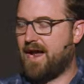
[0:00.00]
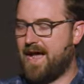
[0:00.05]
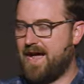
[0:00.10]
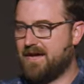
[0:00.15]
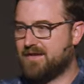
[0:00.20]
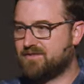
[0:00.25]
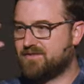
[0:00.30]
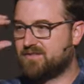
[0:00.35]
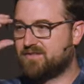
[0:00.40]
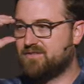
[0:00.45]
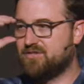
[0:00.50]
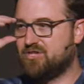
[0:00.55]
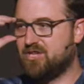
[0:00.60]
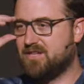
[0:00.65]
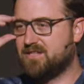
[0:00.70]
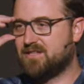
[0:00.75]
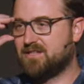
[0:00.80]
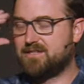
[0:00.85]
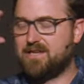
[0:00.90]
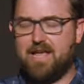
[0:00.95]
asks
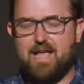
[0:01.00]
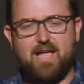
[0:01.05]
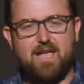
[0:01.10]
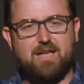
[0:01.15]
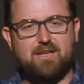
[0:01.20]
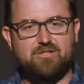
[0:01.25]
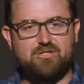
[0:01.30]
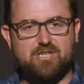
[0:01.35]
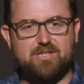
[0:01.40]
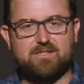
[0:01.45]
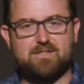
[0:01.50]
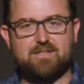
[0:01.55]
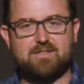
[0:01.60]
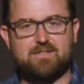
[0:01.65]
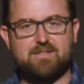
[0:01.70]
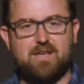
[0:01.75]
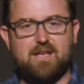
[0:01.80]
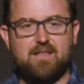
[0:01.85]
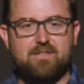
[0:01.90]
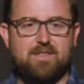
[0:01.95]
Jesus, Hey,
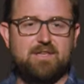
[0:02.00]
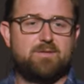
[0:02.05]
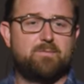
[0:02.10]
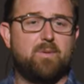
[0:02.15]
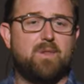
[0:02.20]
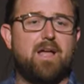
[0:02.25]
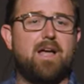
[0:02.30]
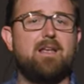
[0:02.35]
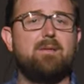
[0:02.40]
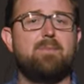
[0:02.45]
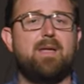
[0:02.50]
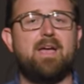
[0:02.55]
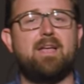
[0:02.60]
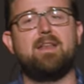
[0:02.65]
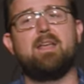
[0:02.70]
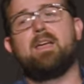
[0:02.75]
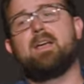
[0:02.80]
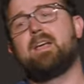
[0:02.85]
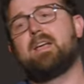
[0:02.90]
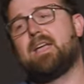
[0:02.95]
Jesus, this blind
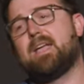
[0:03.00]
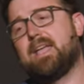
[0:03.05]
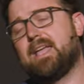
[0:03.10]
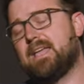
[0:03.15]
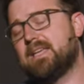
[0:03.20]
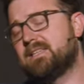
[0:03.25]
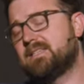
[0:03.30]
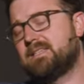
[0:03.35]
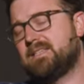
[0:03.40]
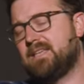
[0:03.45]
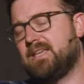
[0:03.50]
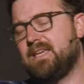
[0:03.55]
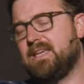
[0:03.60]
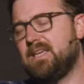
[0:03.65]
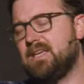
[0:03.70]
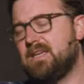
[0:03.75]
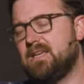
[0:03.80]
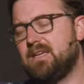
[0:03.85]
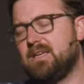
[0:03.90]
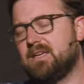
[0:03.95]
man, is
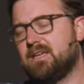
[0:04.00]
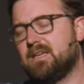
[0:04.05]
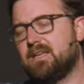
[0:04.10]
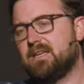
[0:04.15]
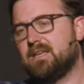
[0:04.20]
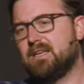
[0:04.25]
he,